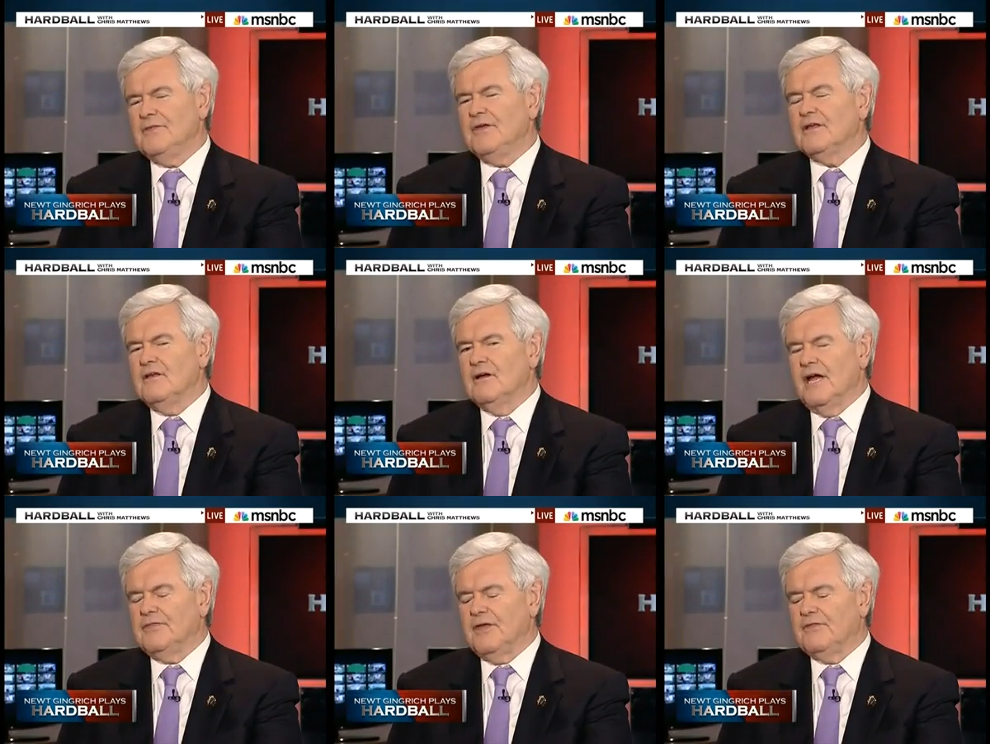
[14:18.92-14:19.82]

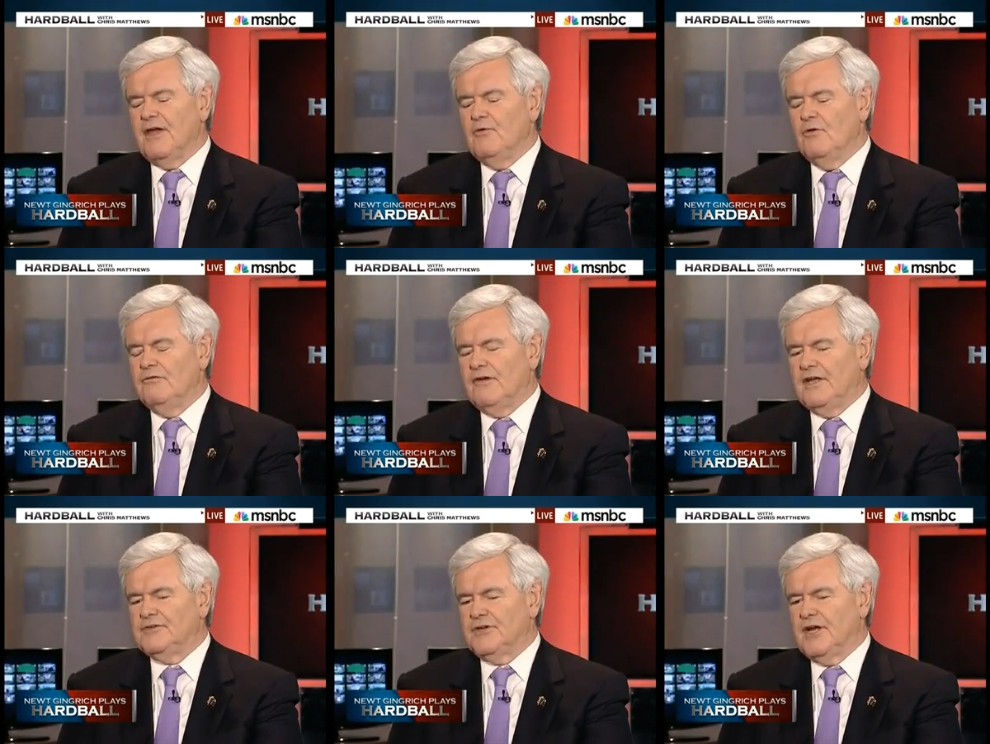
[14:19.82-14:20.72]
I think they will
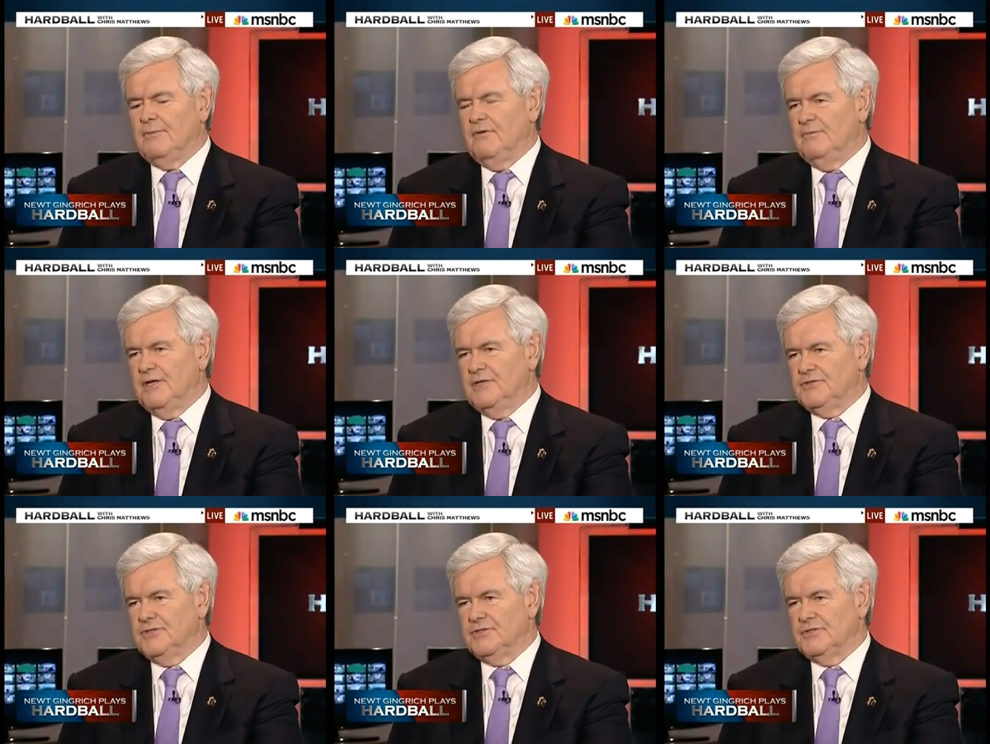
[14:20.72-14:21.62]
face a couple of big
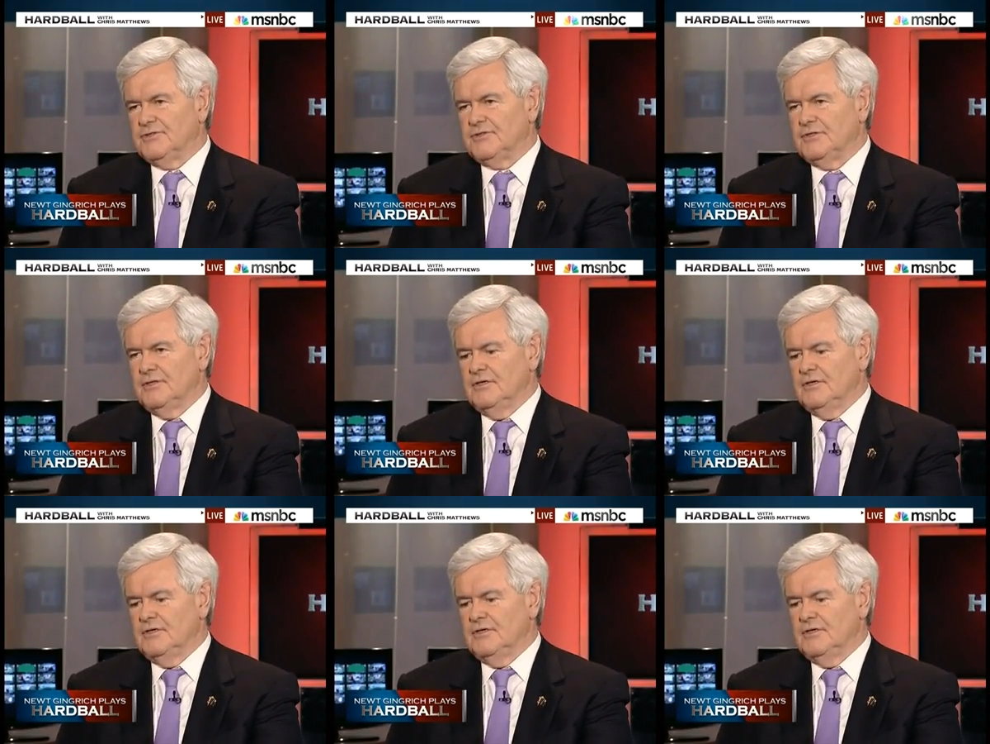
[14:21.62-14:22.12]
decisions,